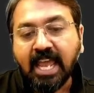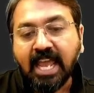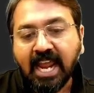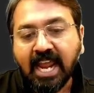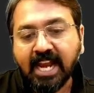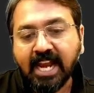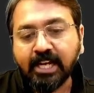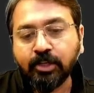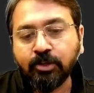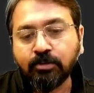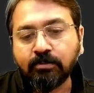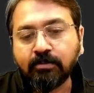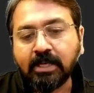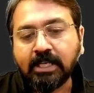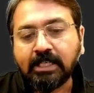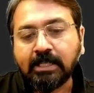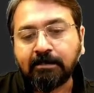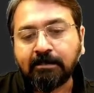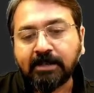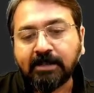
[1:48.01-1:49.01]
and you
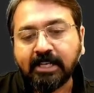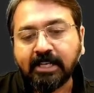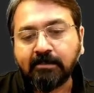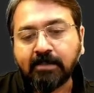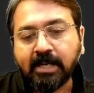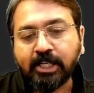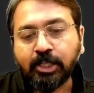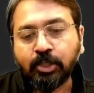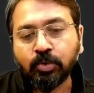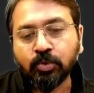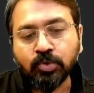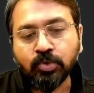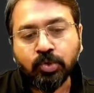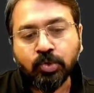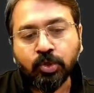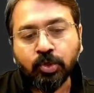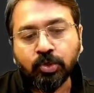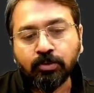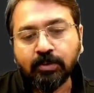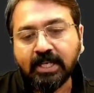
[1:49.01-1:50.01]
multiply it by 2, so
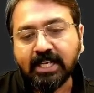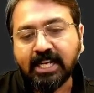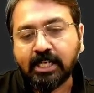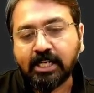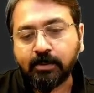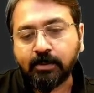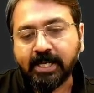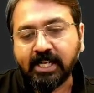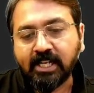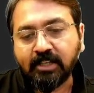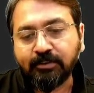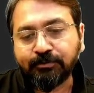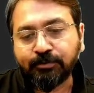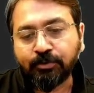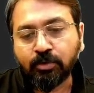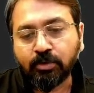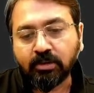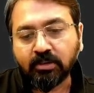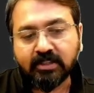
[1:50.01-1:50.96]
you will get 24.